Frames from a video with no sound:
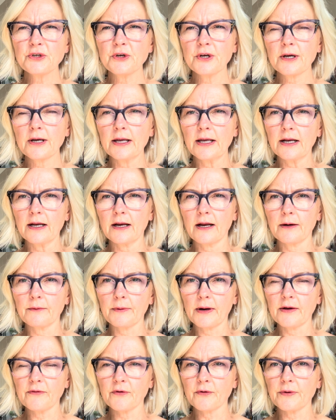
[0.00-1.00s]
you can get it on
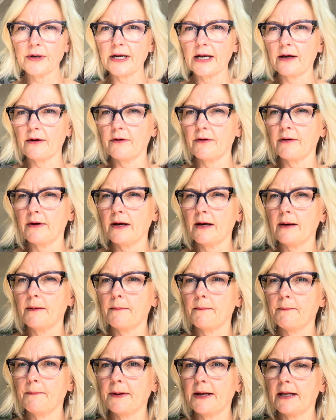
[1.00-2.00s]
Ravelry now,
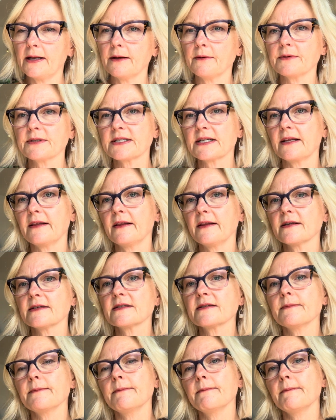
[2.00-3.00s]
but it was in
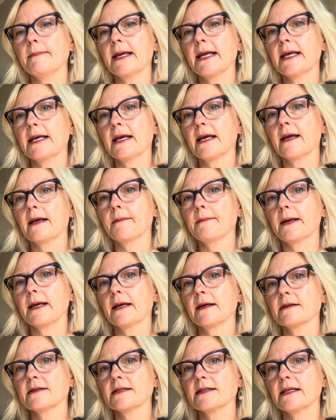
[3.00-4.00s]
This Making
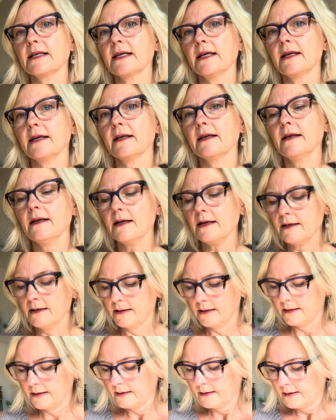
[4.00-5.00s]
magazine,
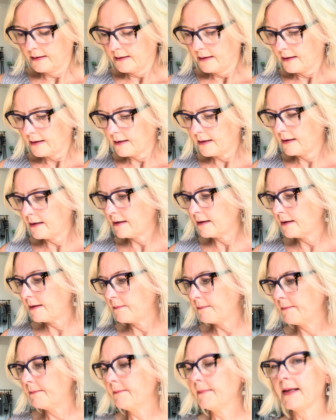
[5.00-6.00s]

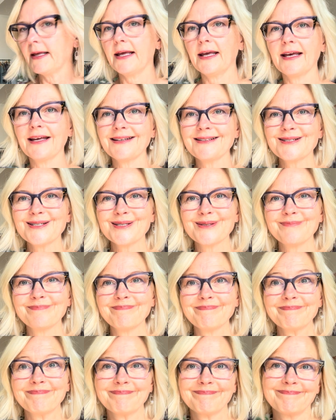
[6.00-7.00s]
and
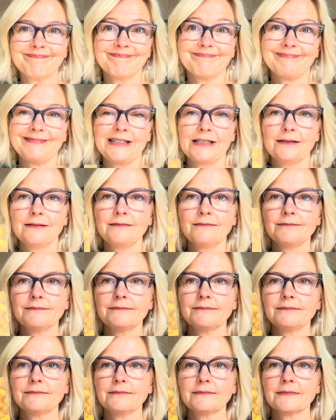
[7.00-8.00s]

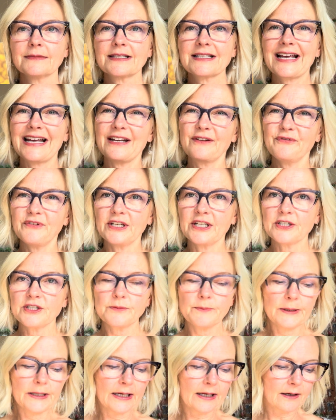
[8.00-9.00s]
it's kind of finished,
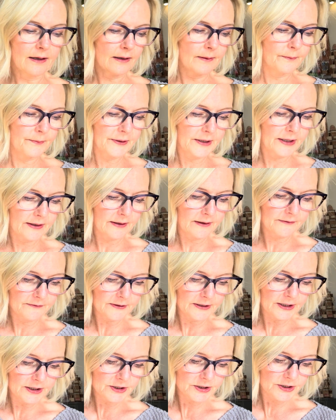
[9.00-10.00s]
but not completely
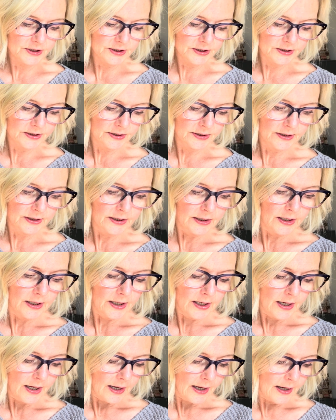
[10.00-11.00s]
finished.
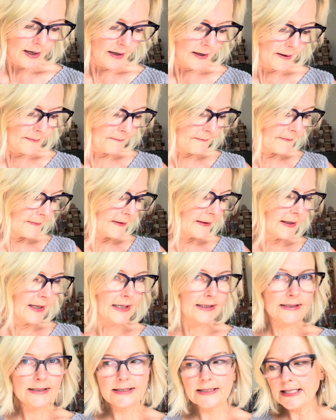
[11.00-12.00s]

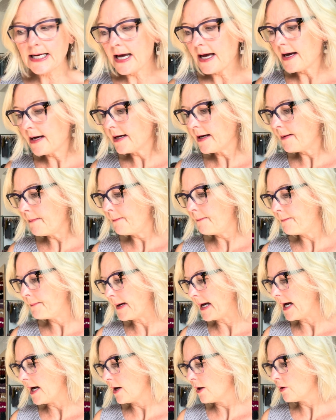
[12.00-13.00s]
Let's talk
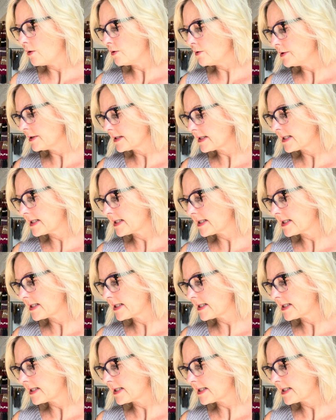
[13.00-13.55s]
about